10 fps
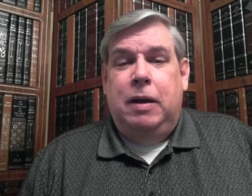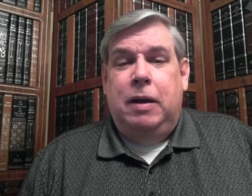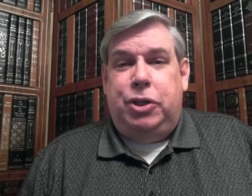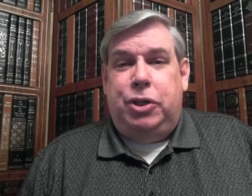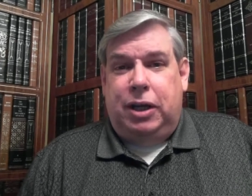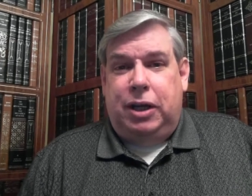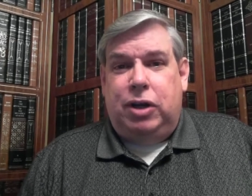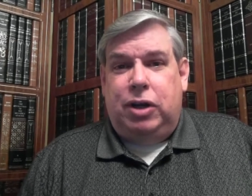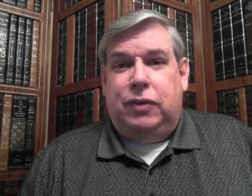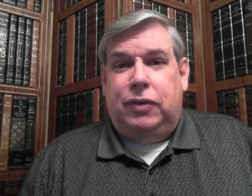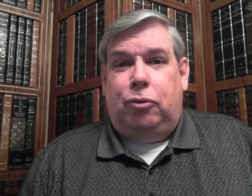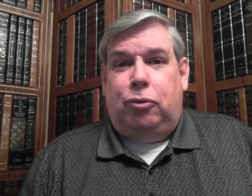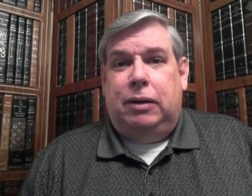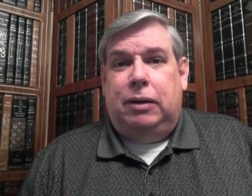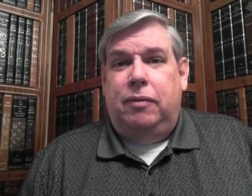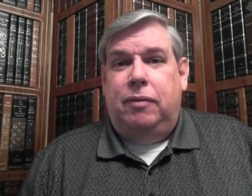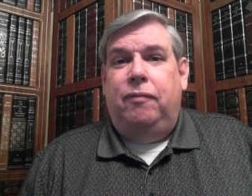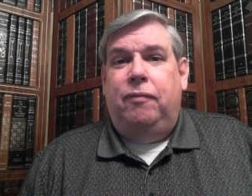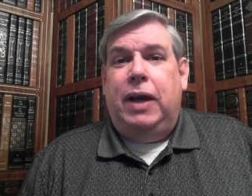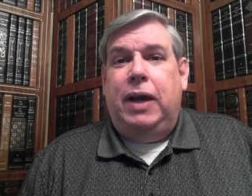But you can transfer them around,
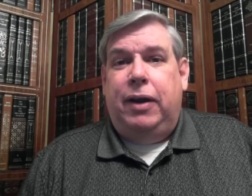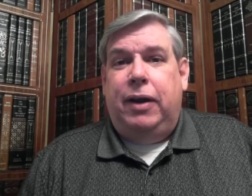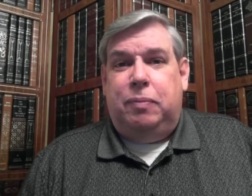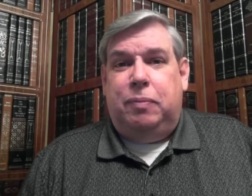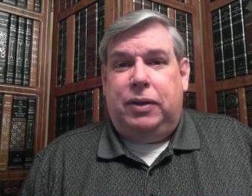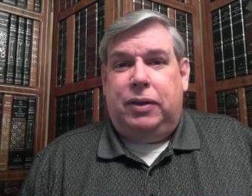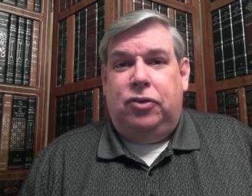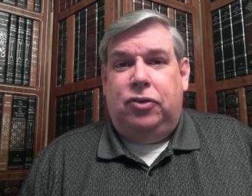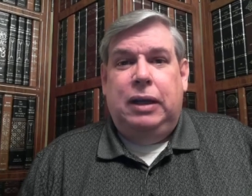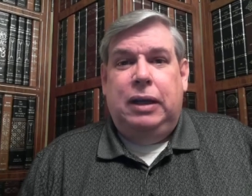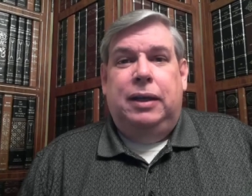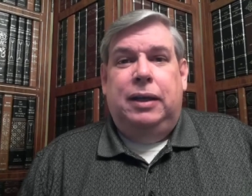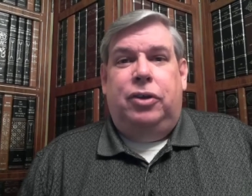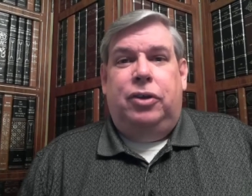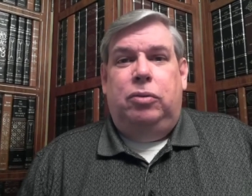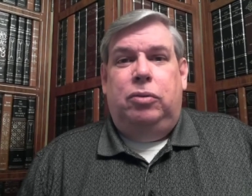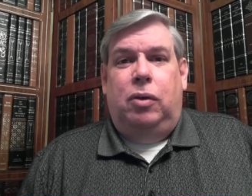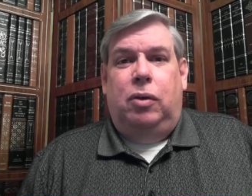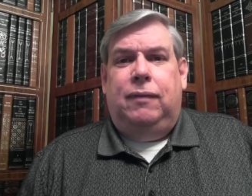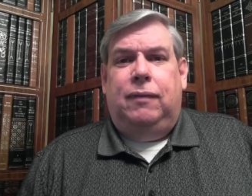various methods. So
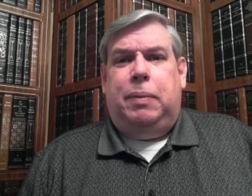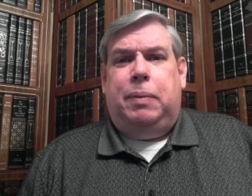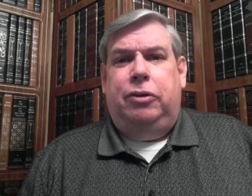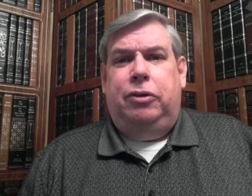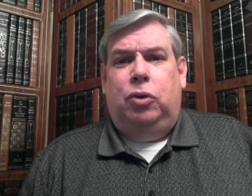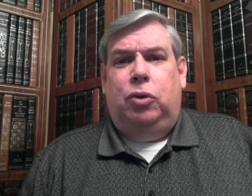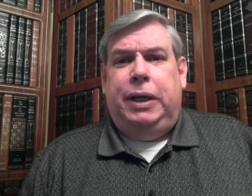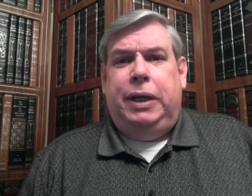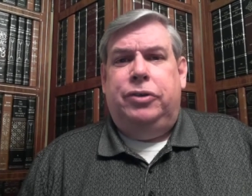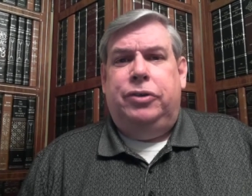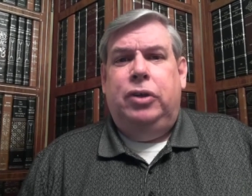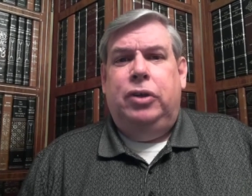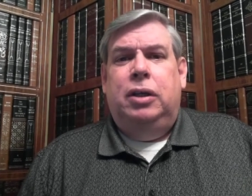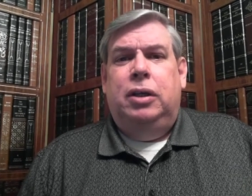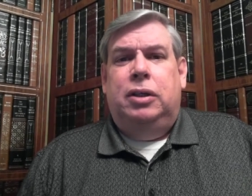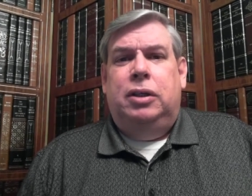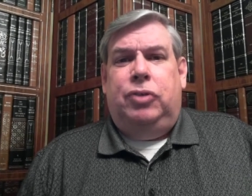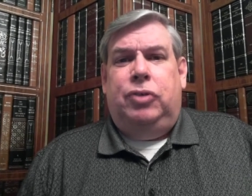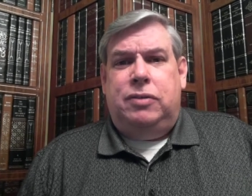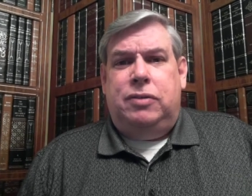don't give up on your old pictures.
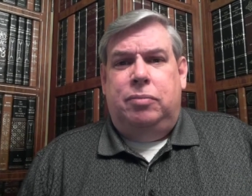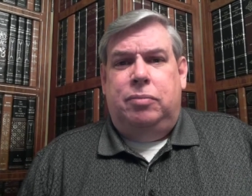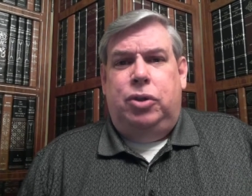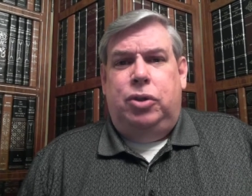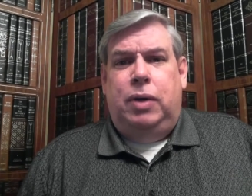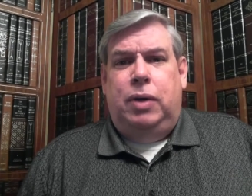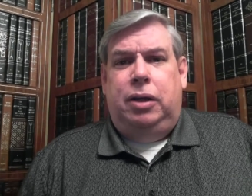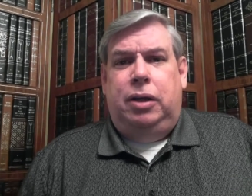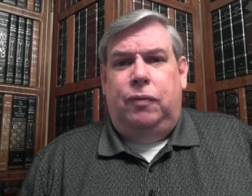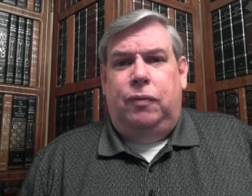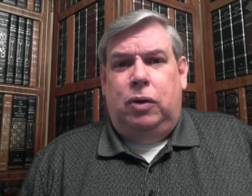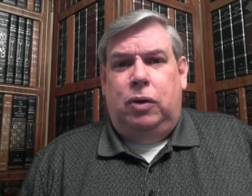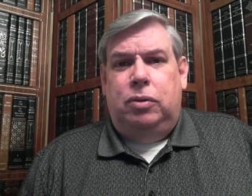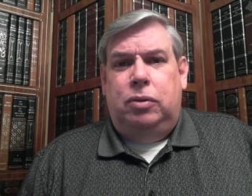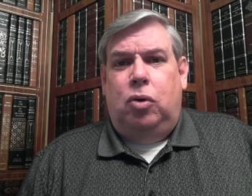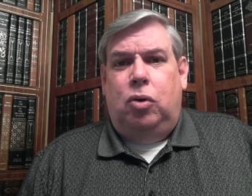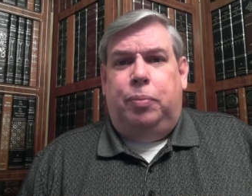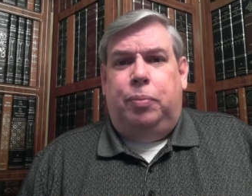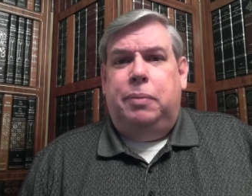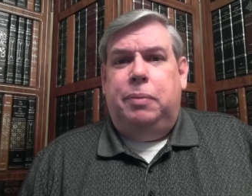Transfer them to a new phone or
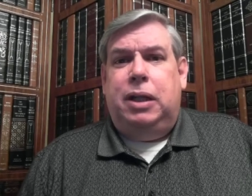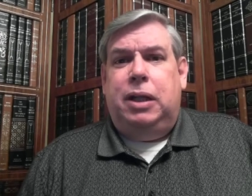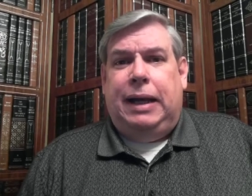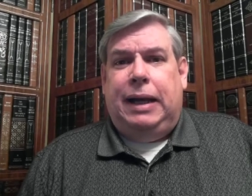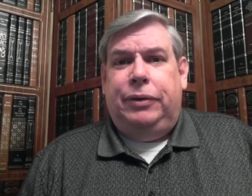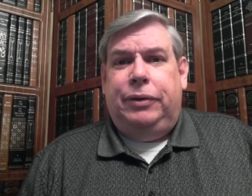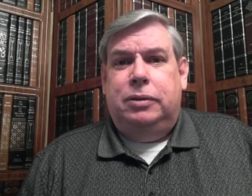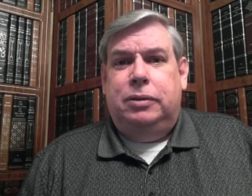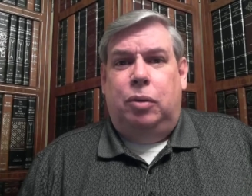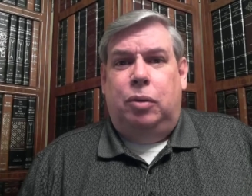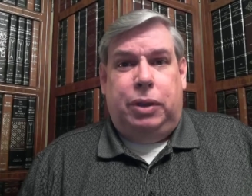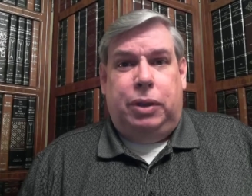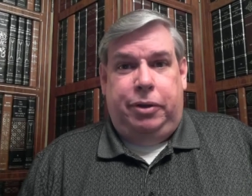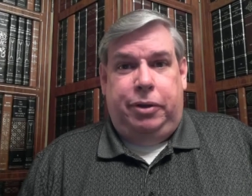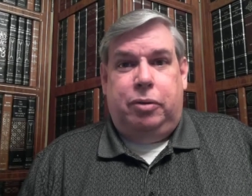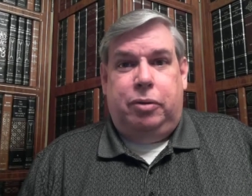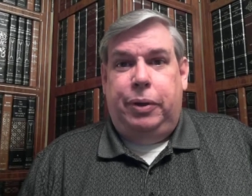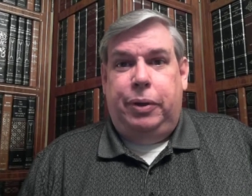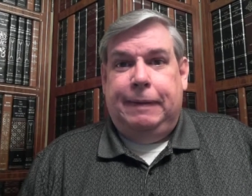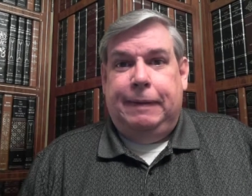put them in the cloud or put them in your computer.